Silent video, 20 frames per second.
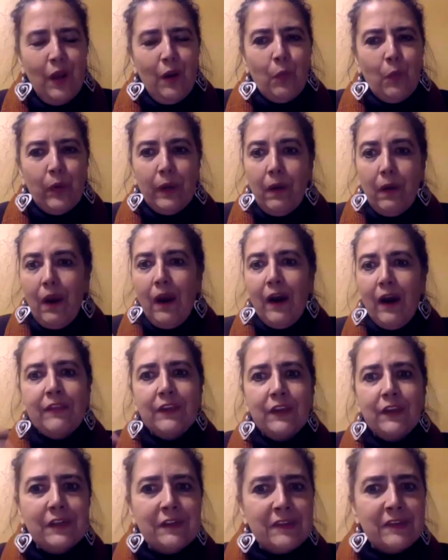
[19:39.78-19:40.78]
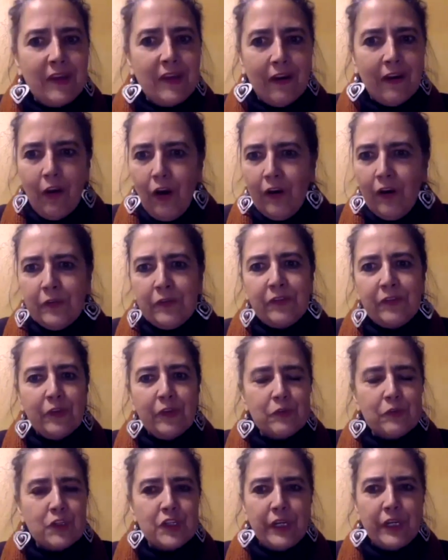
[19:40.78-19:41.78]
where others are also
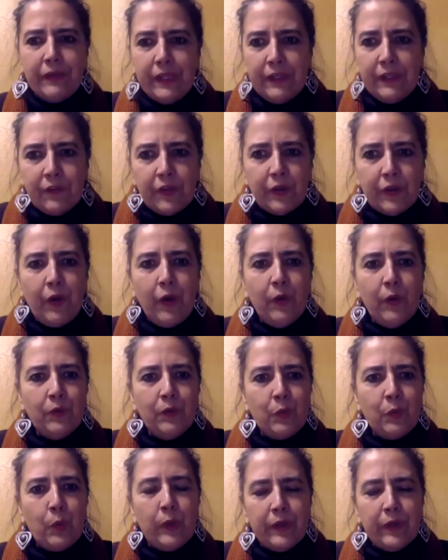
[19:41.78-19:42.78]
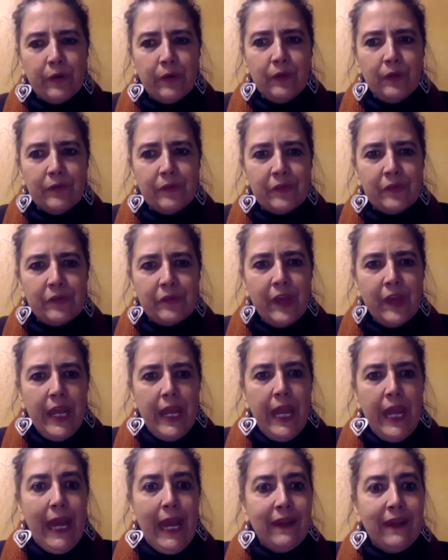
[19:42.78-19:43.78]
sharing their own worlds,
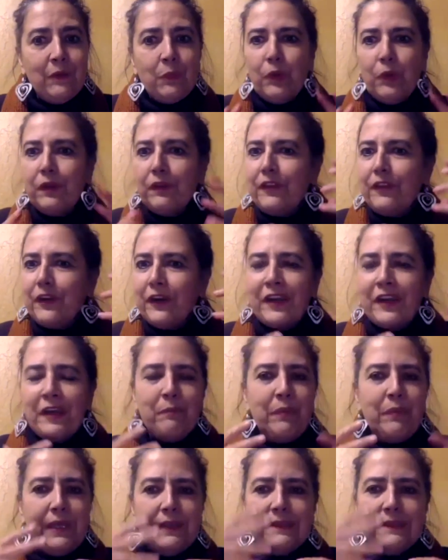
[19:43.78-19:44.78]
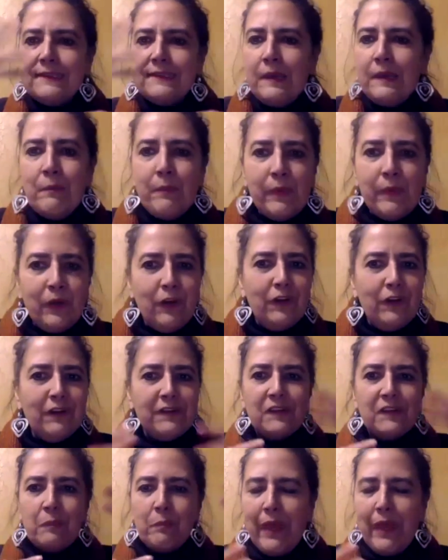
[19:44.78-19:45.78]
and where there can be
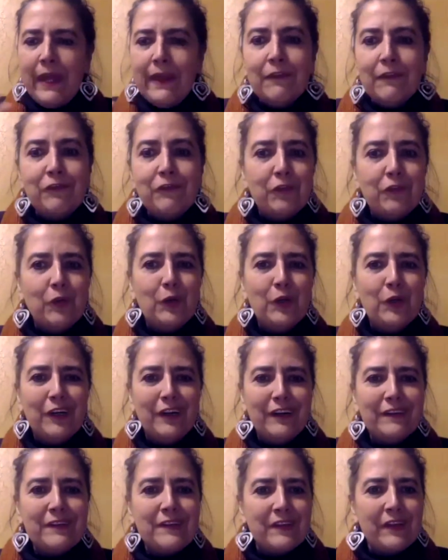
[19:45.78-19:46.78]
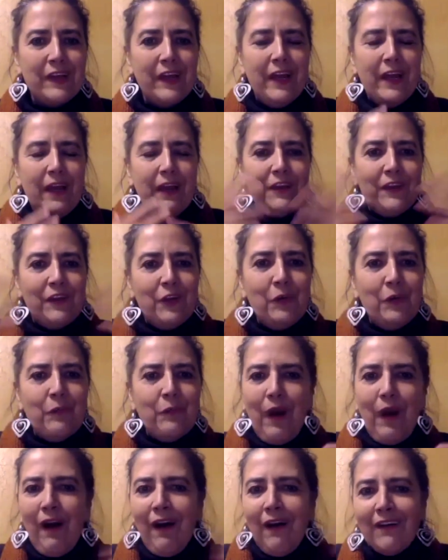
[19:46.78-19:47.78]
symbols, metaphors,
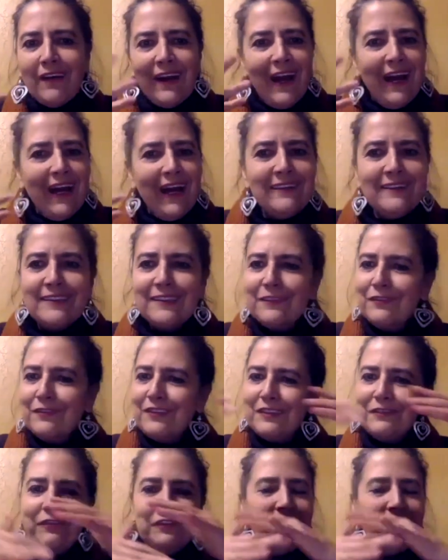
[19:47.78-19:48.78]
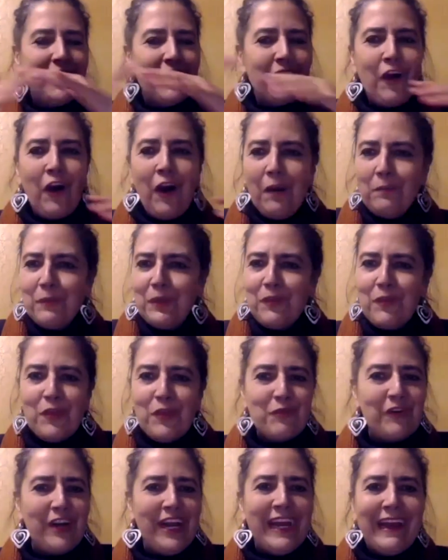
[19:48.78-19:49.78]
all kinds of different common
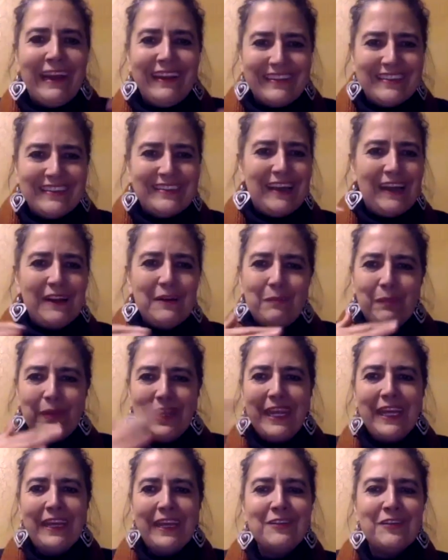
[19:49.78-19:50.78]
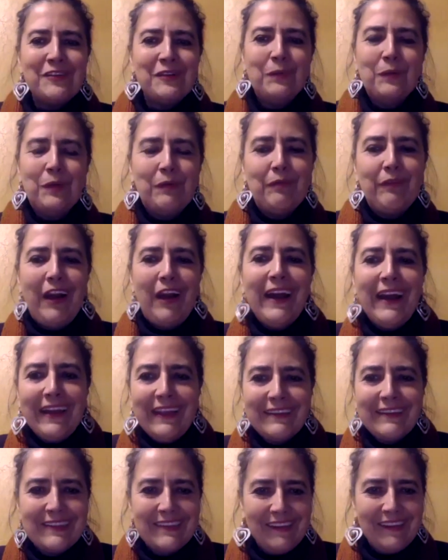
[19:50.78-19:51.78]
threads that begin to
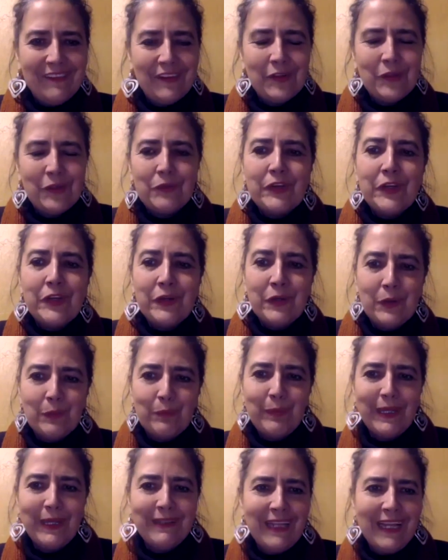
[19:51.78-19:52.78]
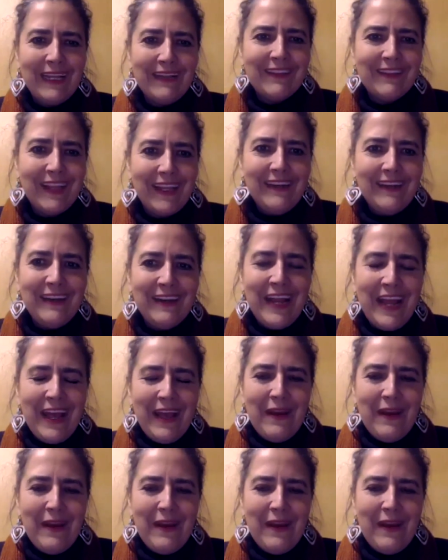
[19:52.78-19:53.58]
arise in the group, and that then